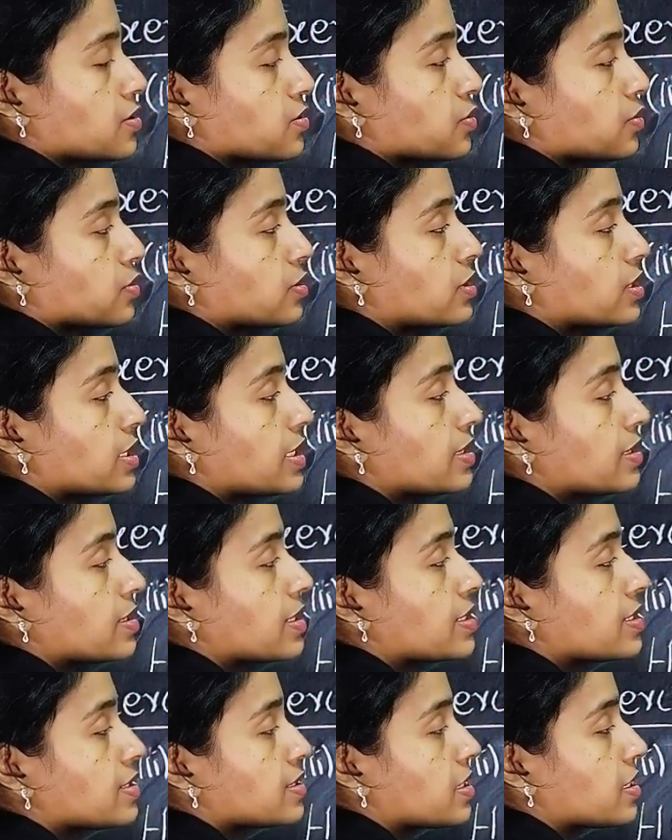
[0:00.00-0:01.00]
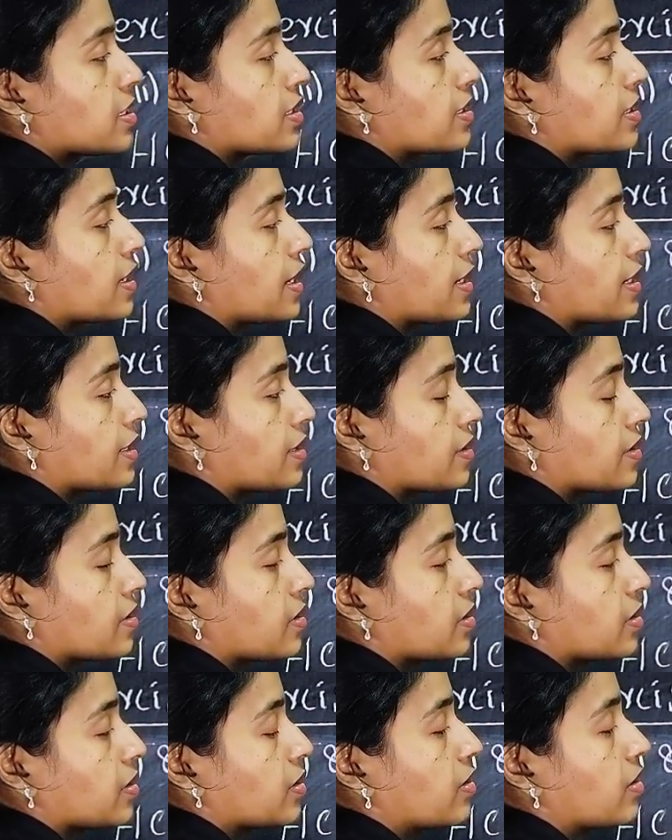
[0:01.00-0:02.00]
So 3 threes are 9.
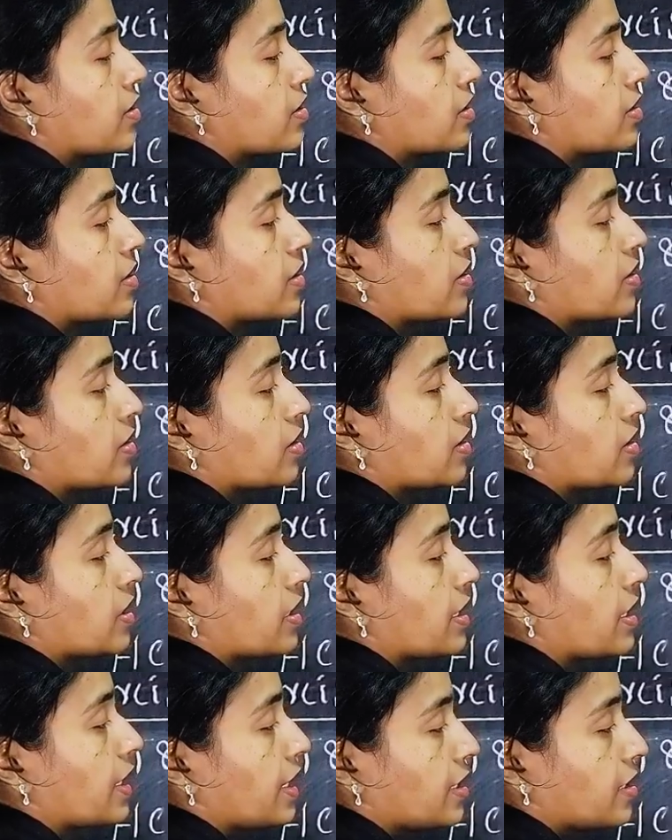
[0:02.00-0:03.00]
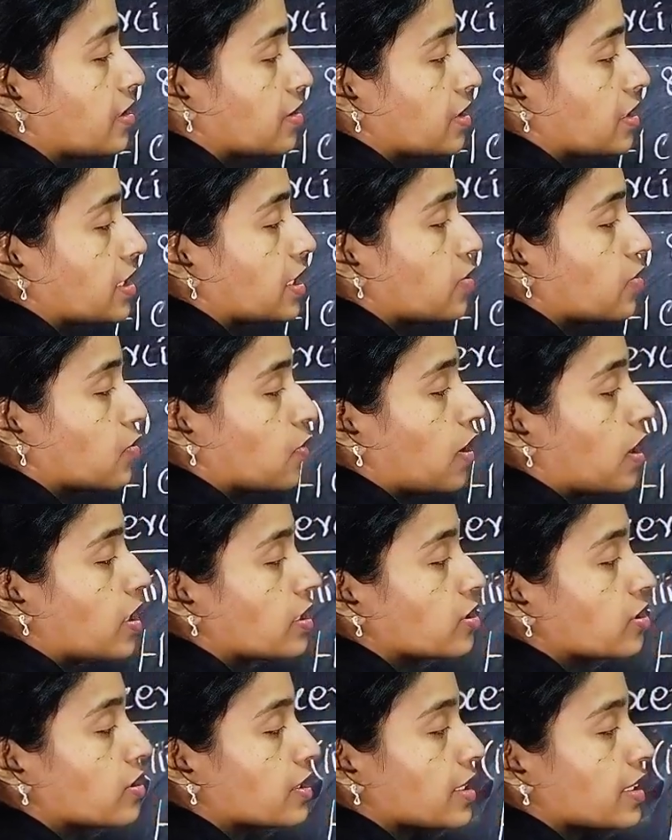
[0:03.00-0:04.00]
Again 3.
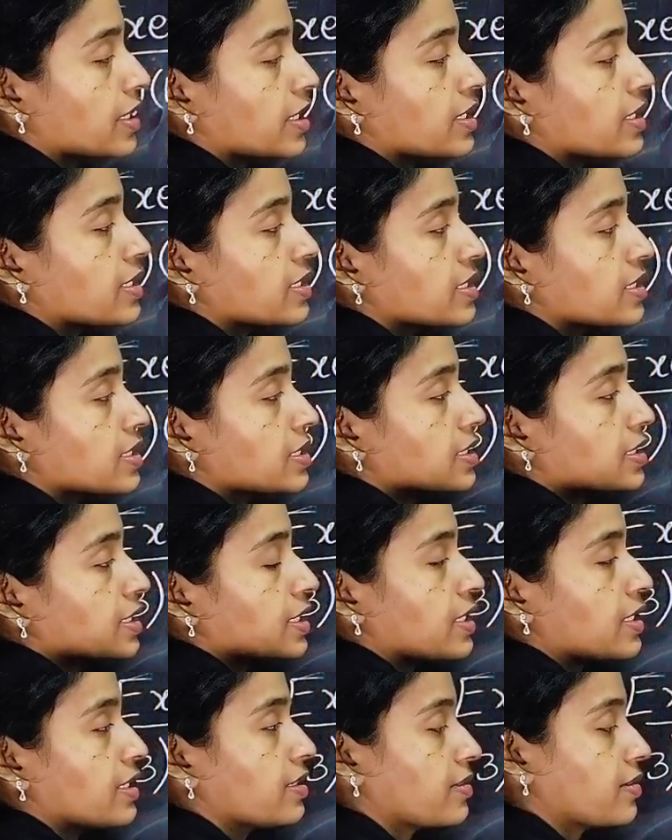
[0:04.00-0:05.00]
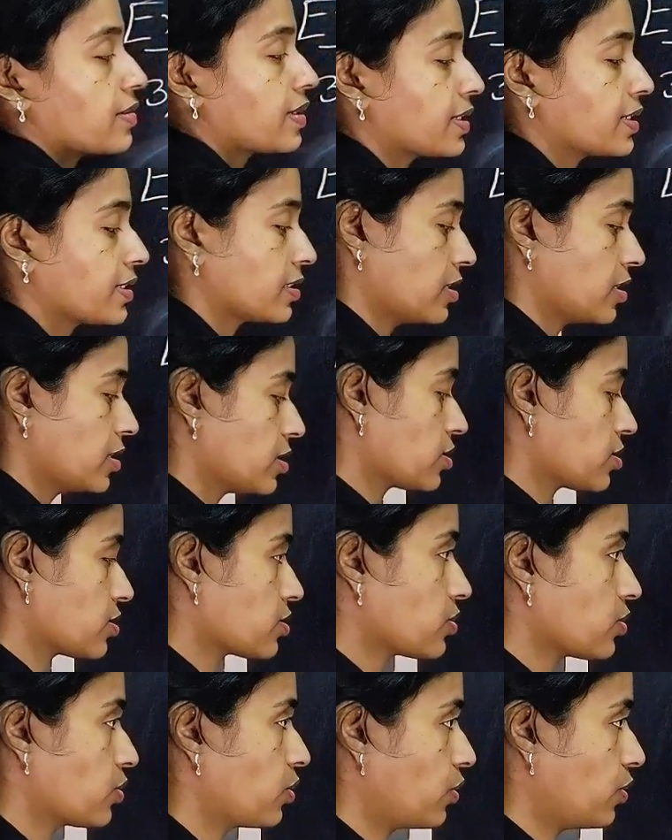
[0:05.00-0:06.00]
1 3 is 3. Right?
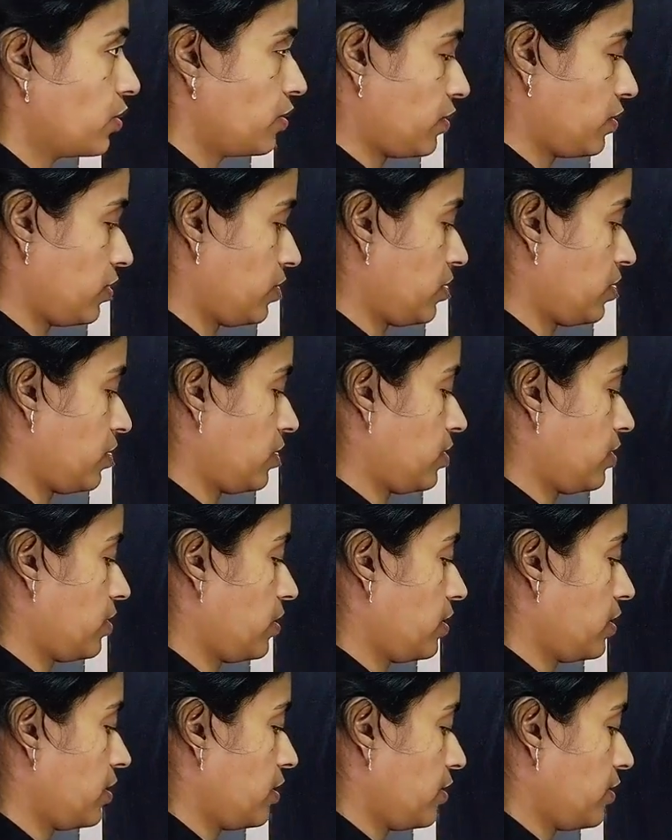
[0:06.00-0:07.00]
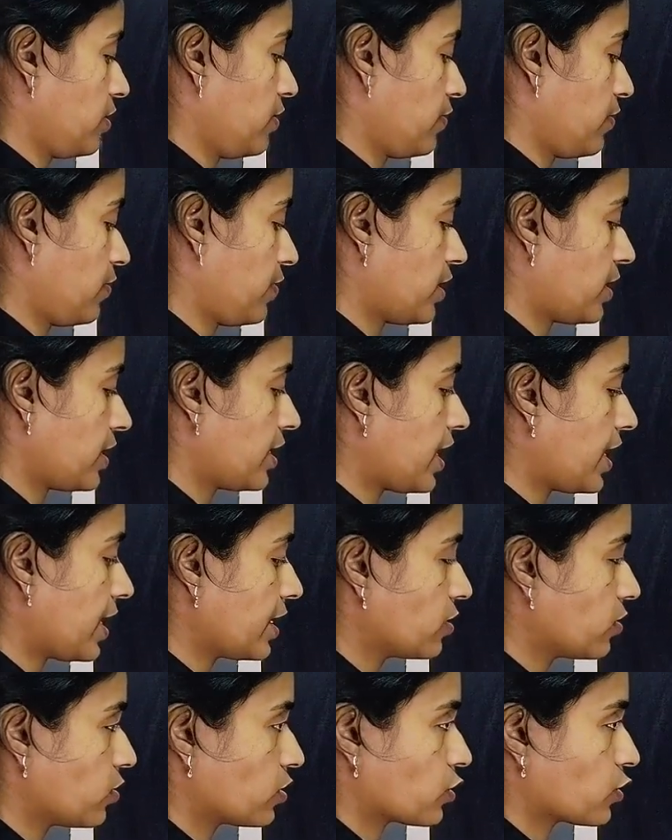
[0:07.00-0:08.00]
So for
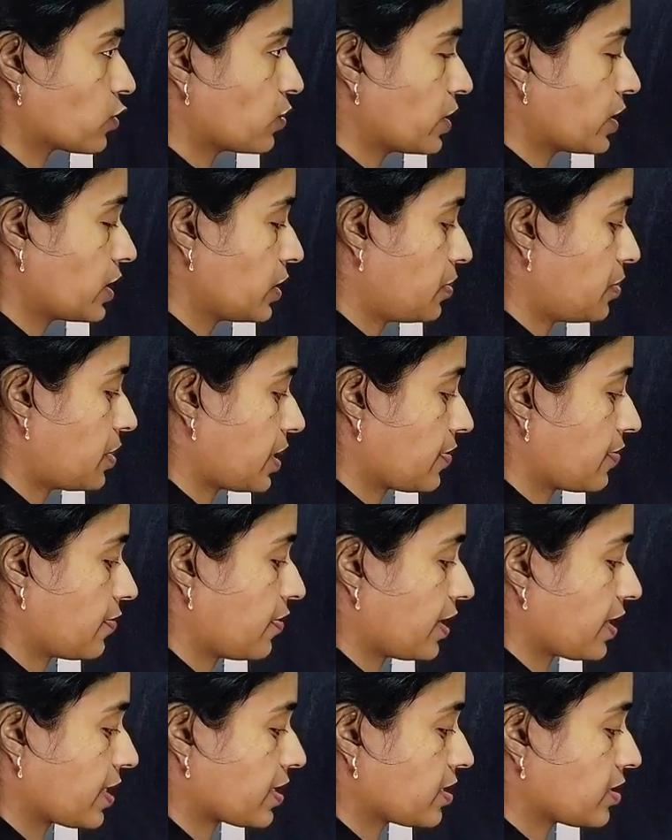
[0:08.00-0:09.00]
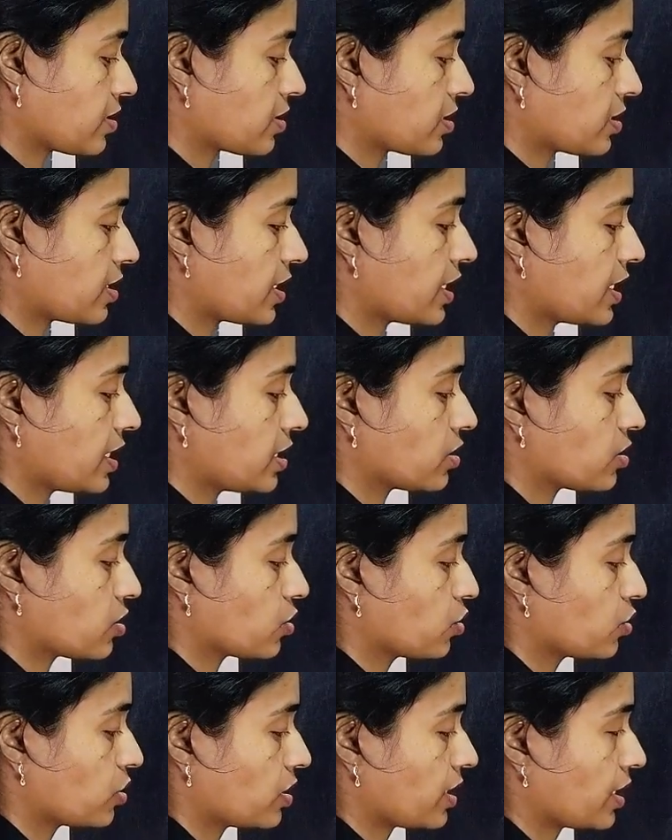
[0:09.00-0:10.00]
9, what would be the prime factors? 3
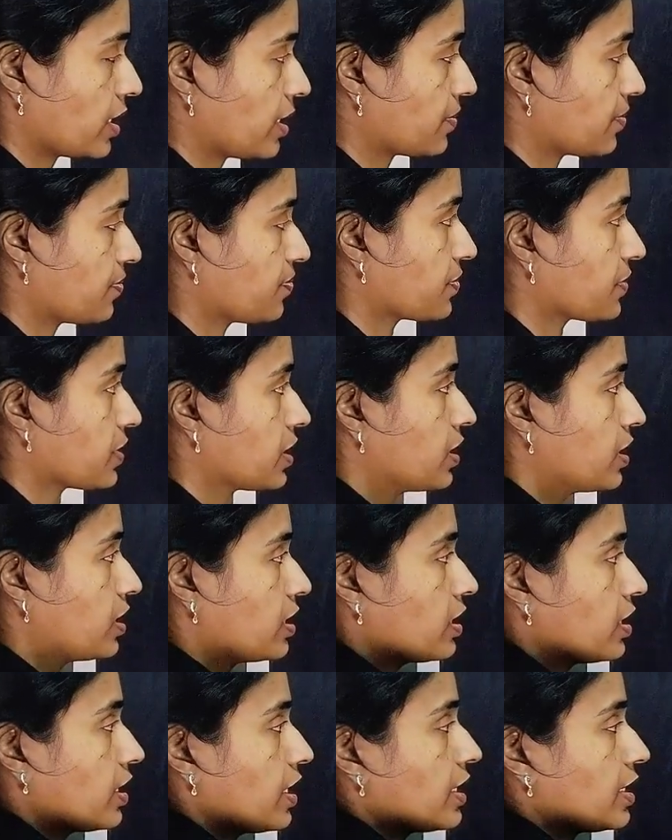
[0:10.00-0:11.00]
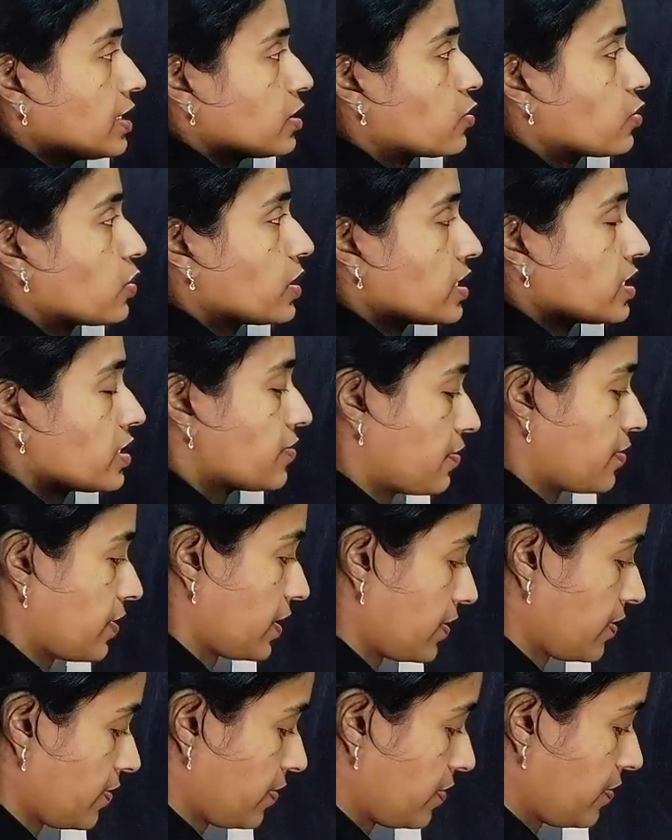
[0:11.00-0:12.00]
into 3. And
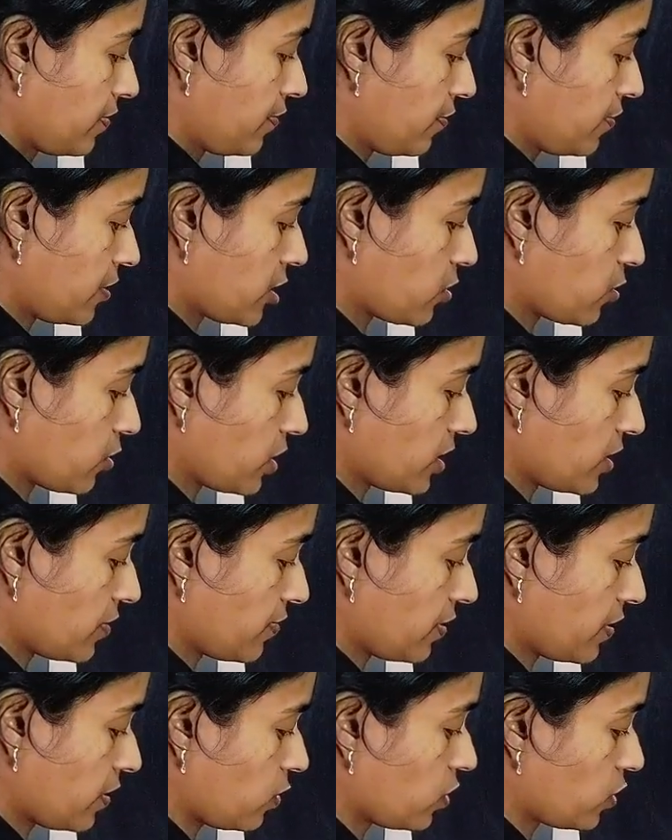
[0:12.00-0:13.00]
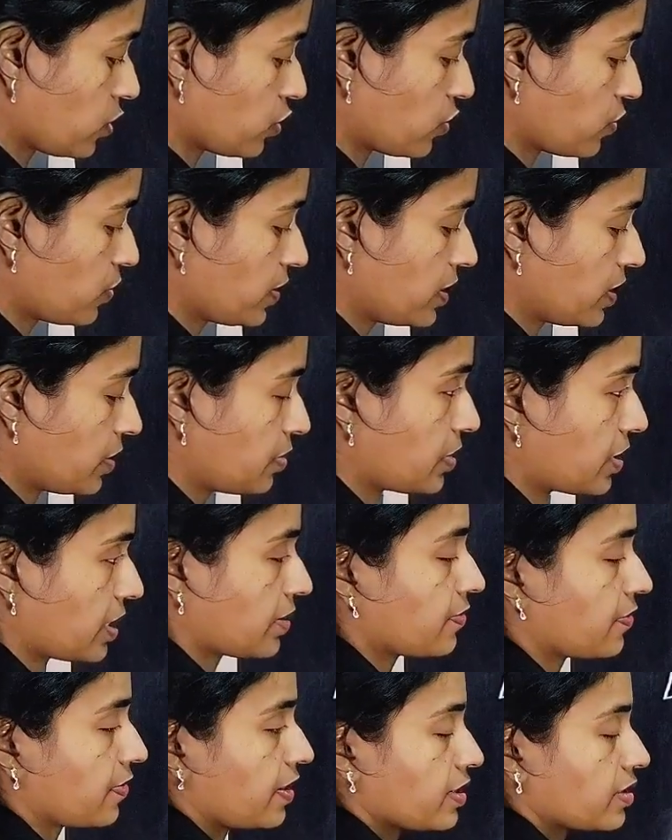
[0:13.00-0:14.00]
25. For 25, what would be the
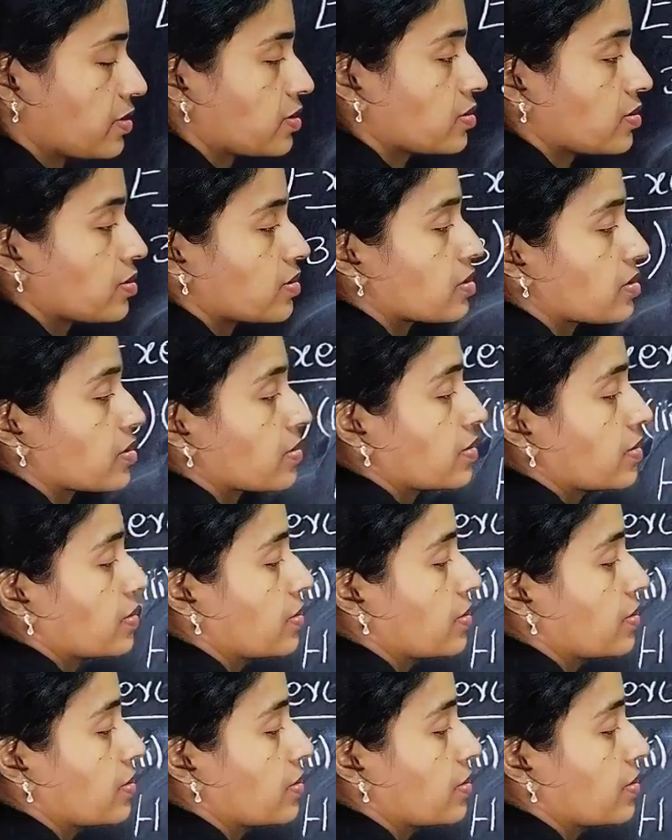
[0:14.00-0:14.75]
prime factors?